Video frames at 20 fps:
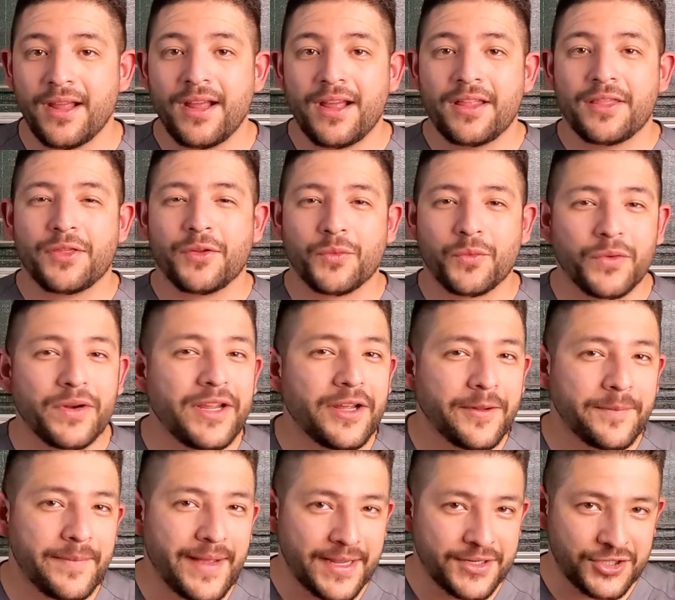The
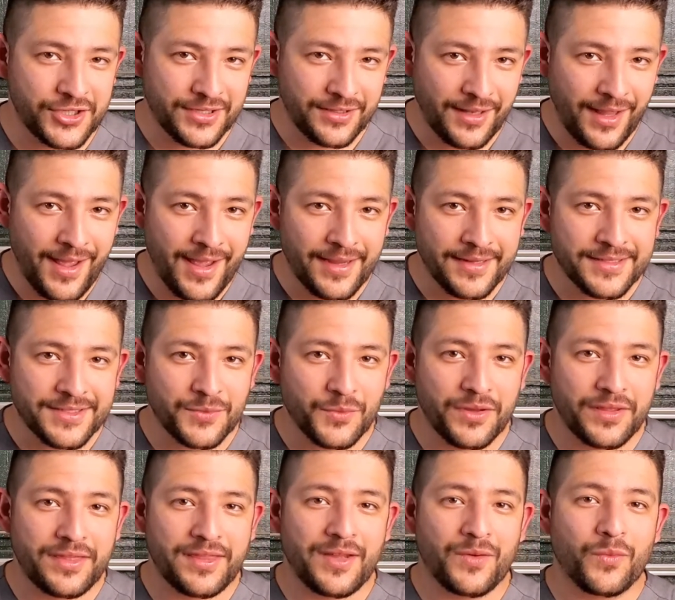real magic lies
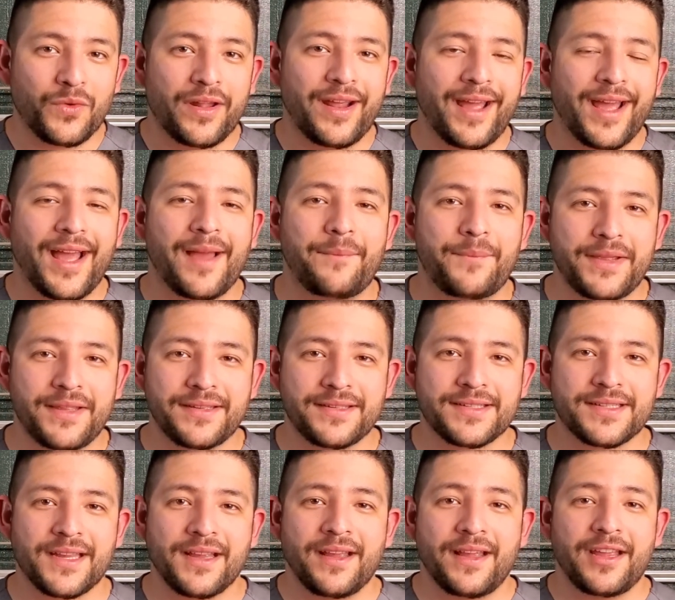within what
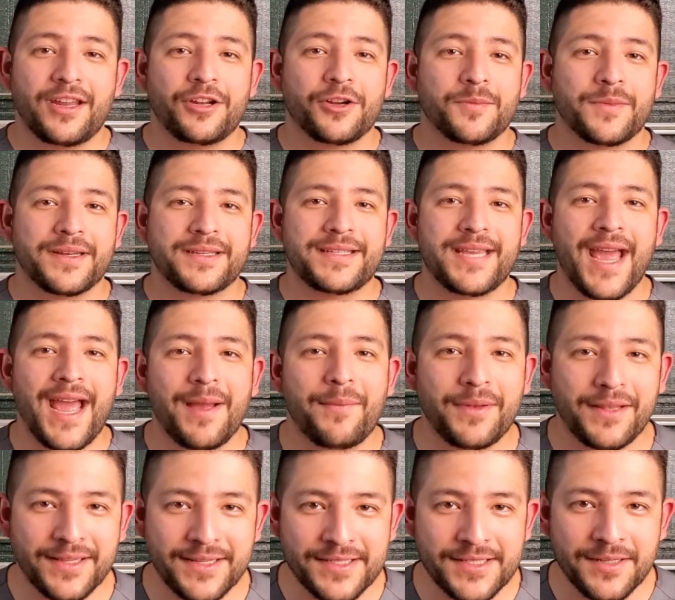happens in your
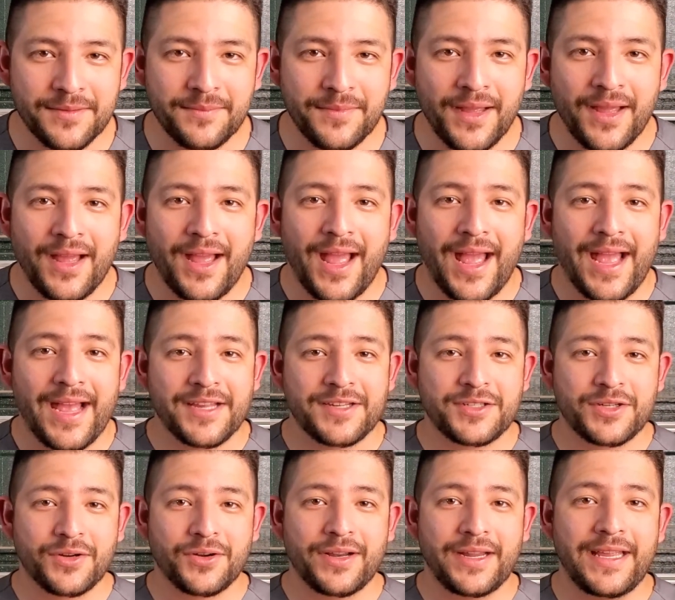metabolism
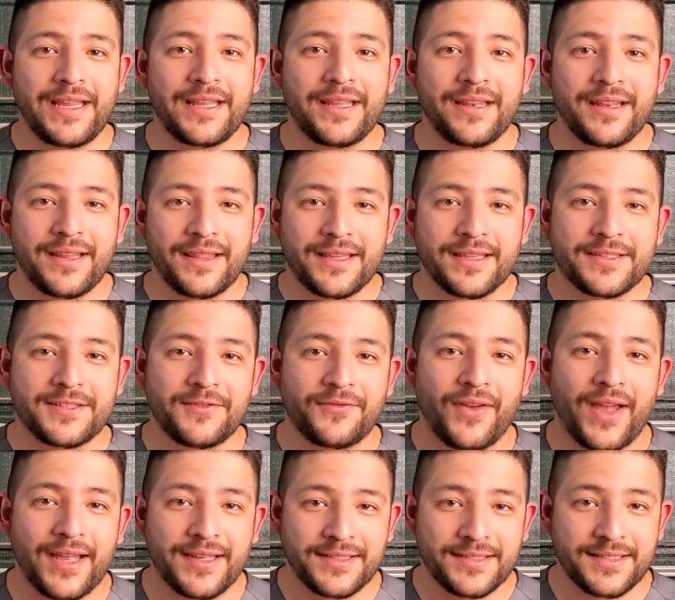as you're in this
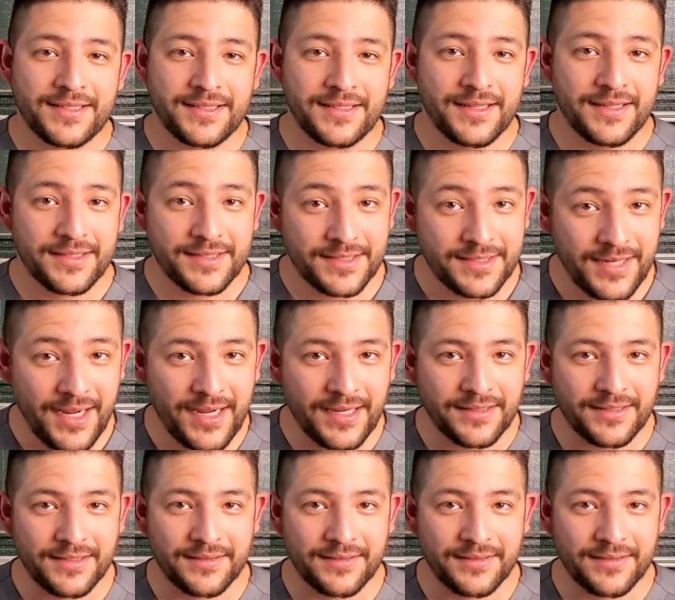fasted state.